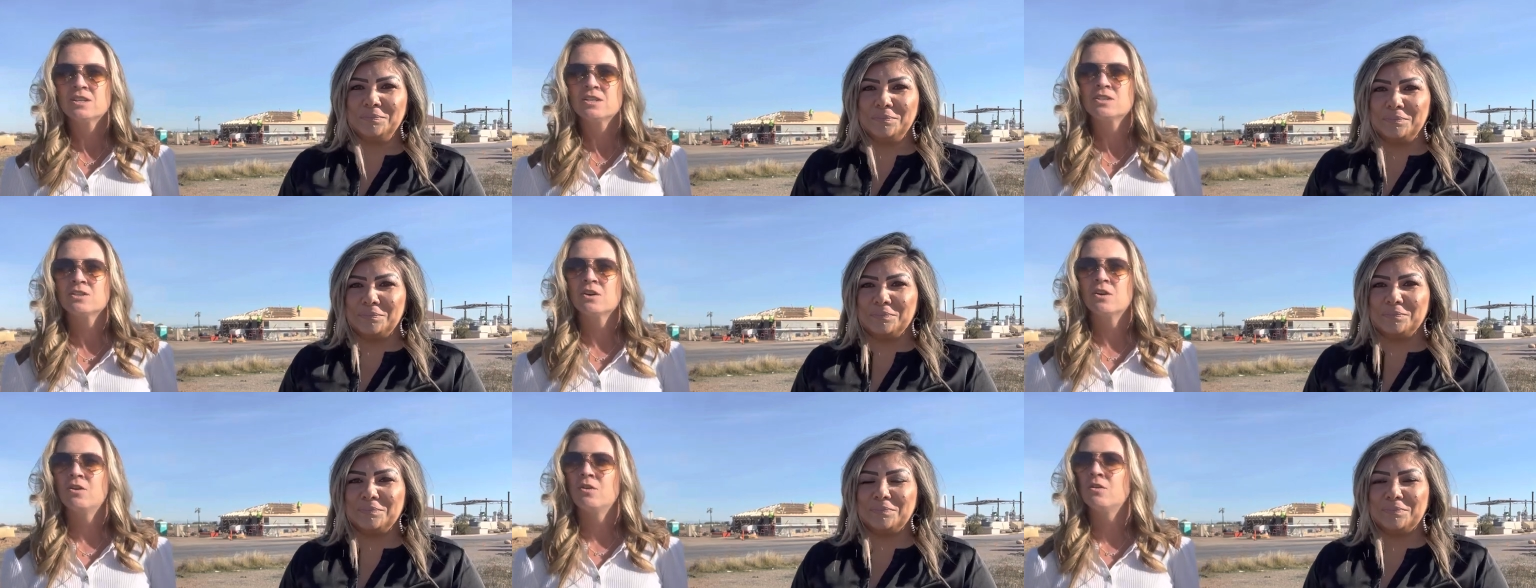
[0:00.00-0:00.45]

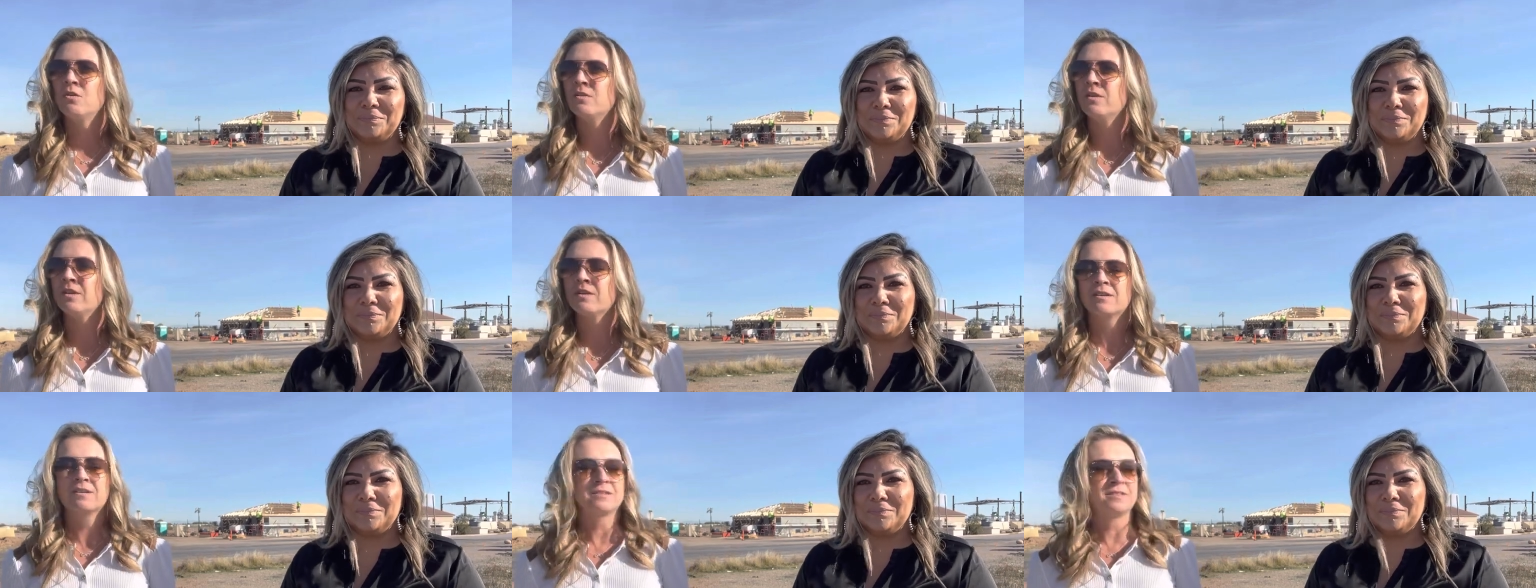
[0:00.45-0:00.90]
Speaker 1: So
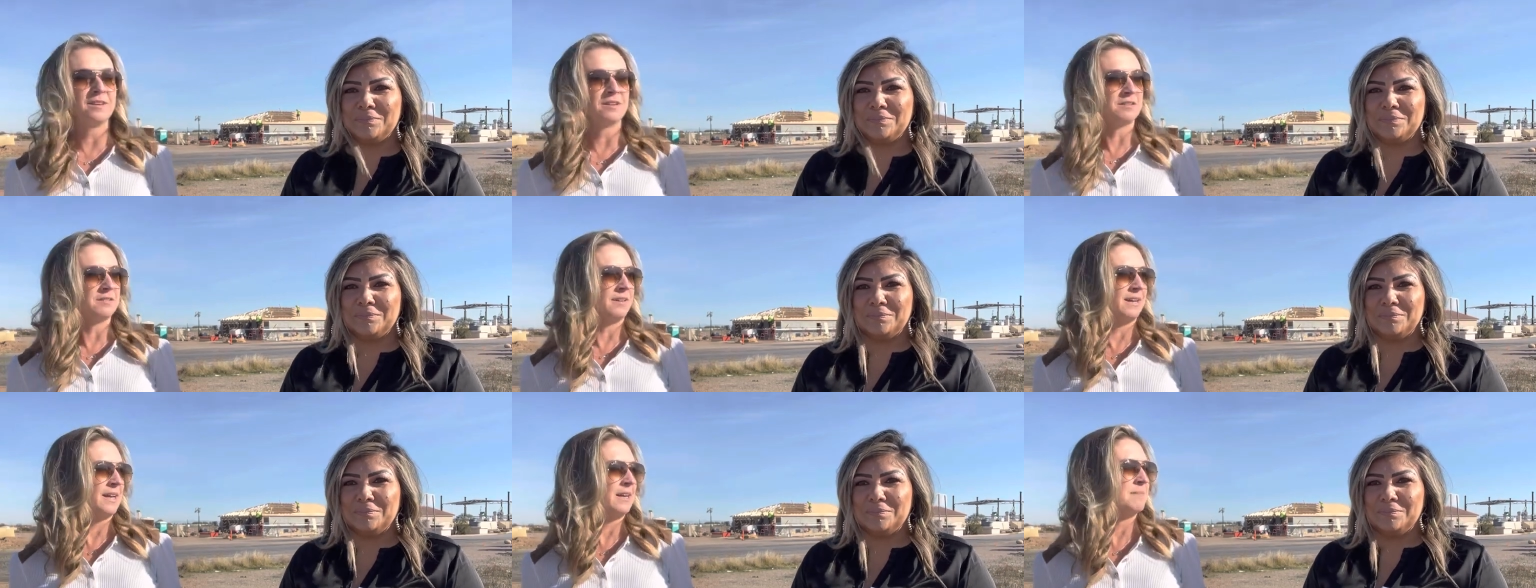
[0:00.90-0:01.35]
their their
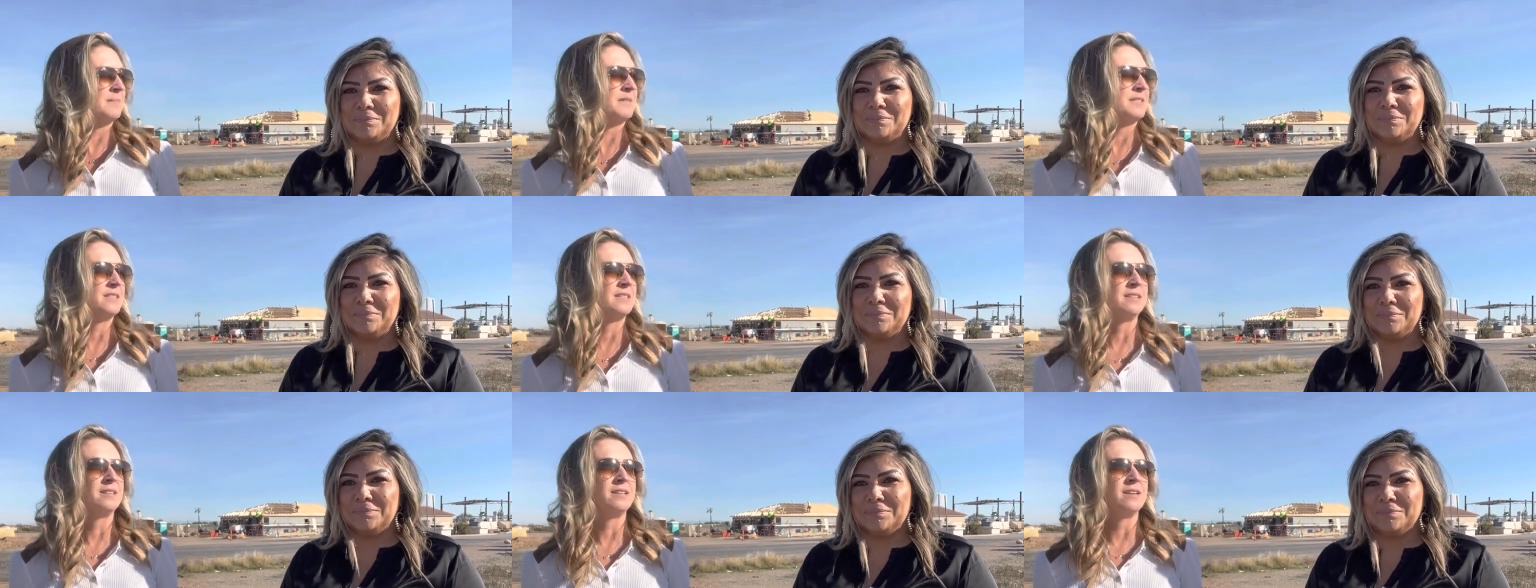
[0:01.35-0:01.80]
claim is
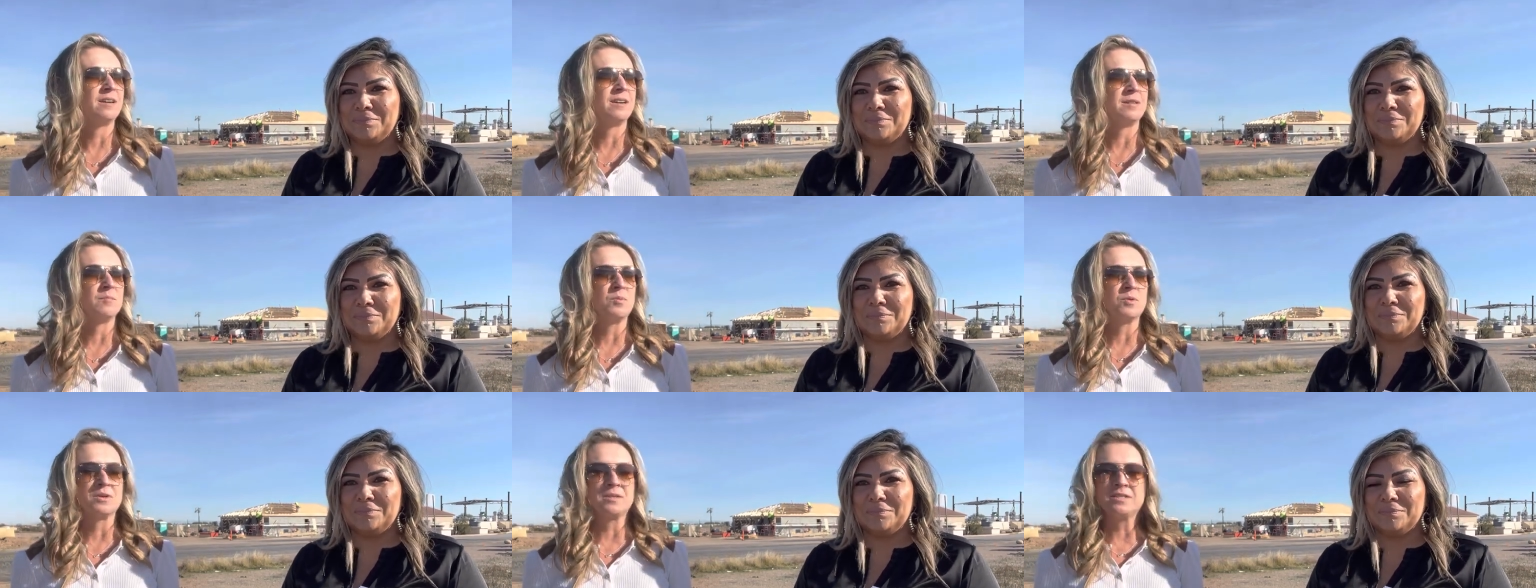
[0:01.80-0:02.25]
that they're
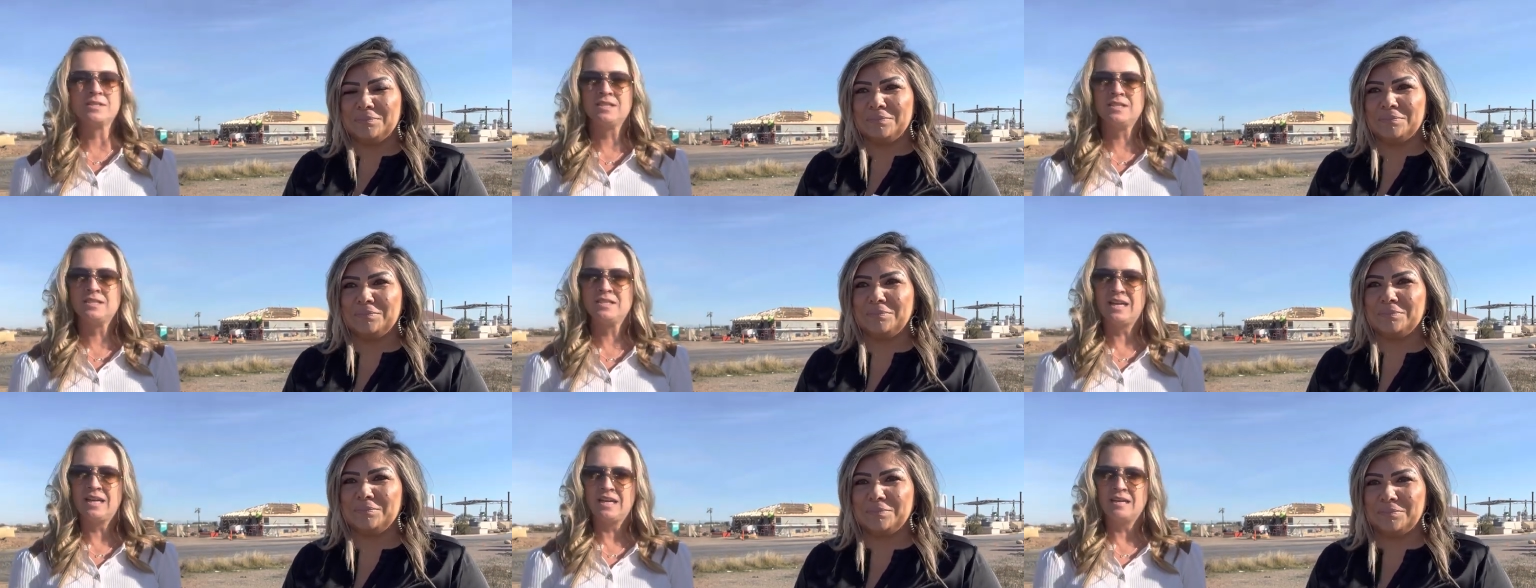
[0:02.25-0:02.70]
more
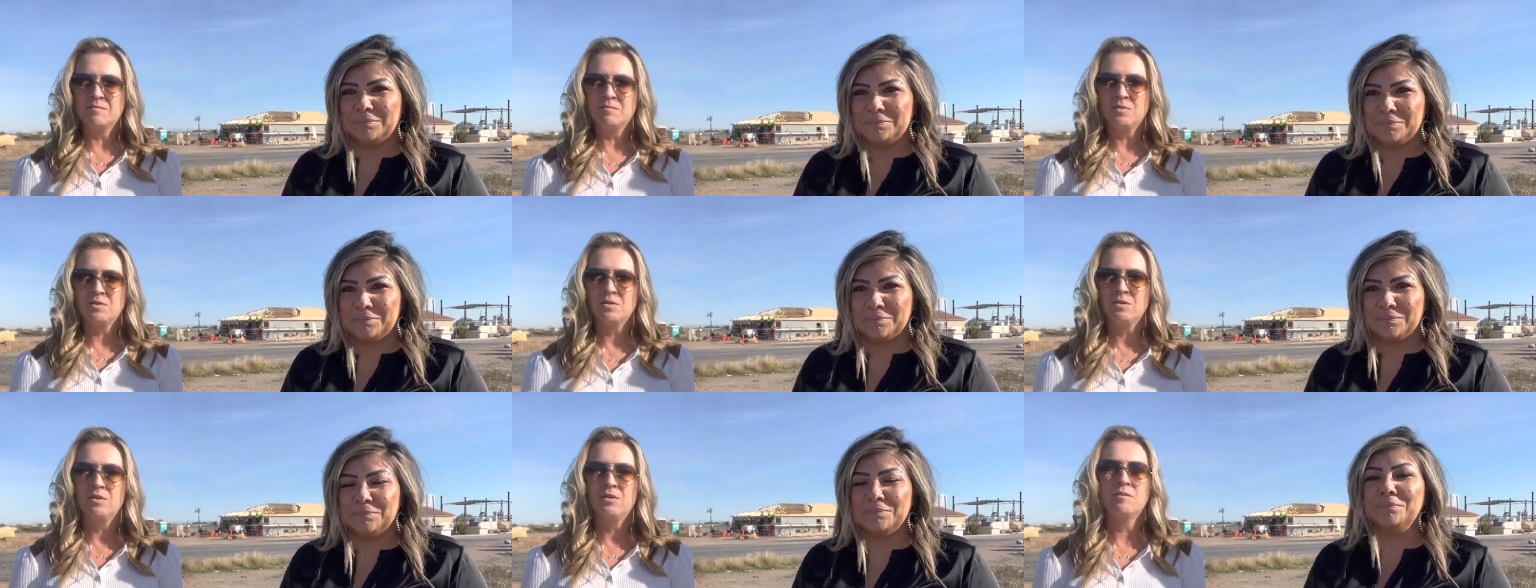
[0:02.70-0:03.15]

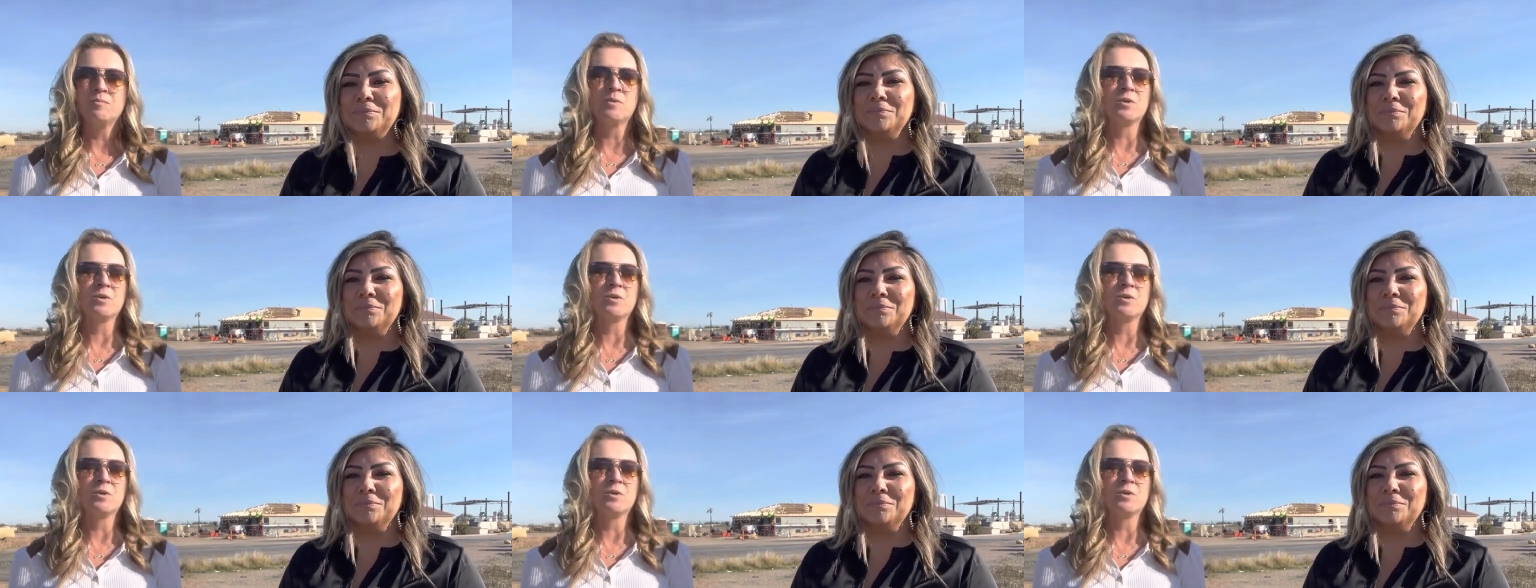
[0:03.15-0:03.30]
sustainable, mm -hmm.